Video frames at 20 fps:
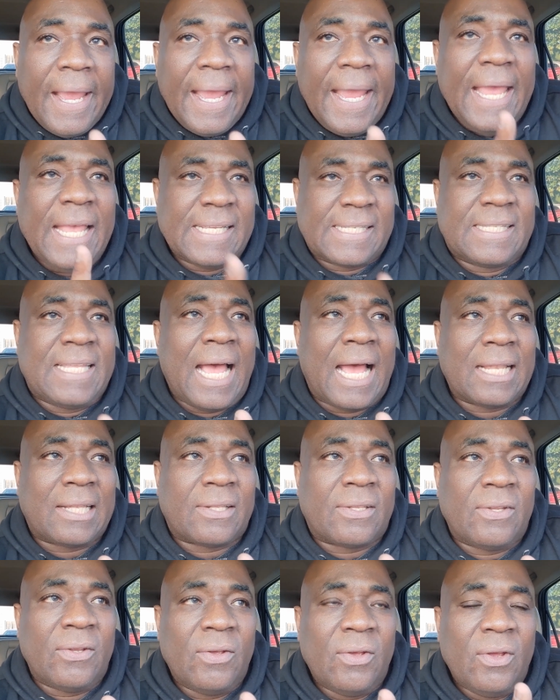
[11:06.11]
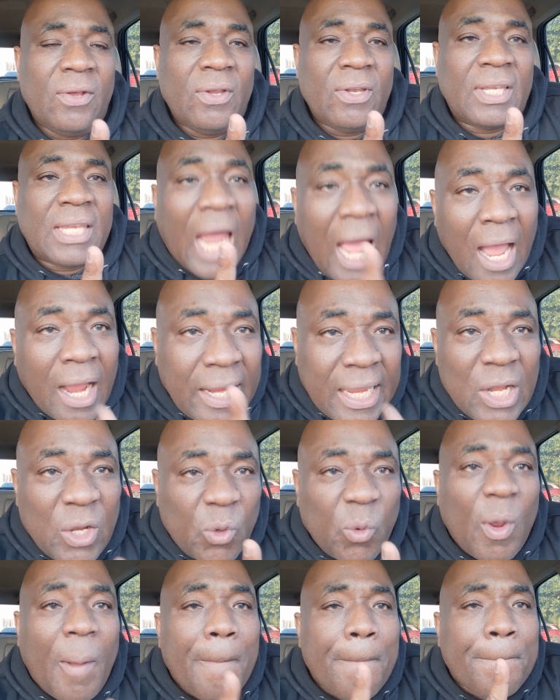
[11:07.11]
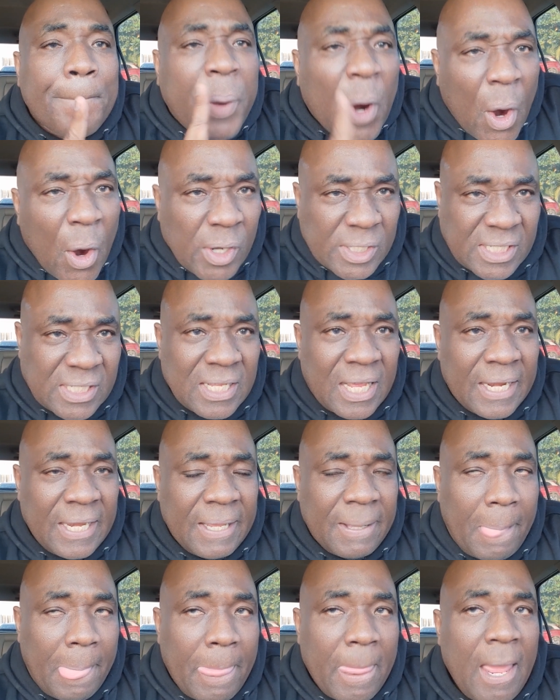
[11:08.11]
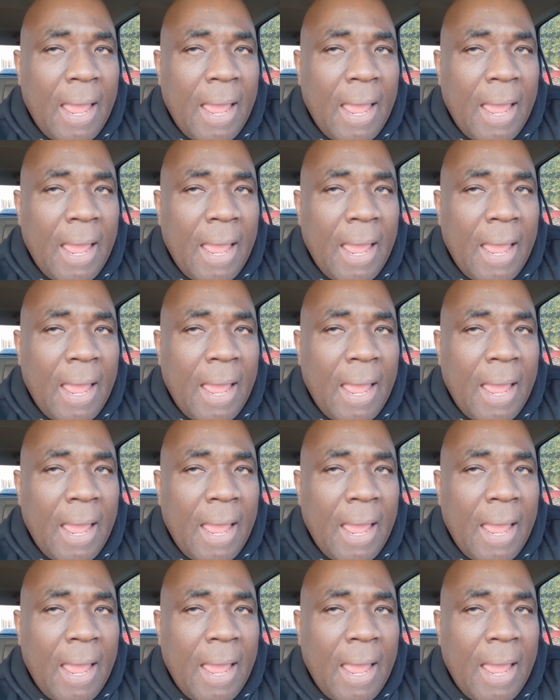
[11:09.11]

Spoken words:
is that talking to him personally,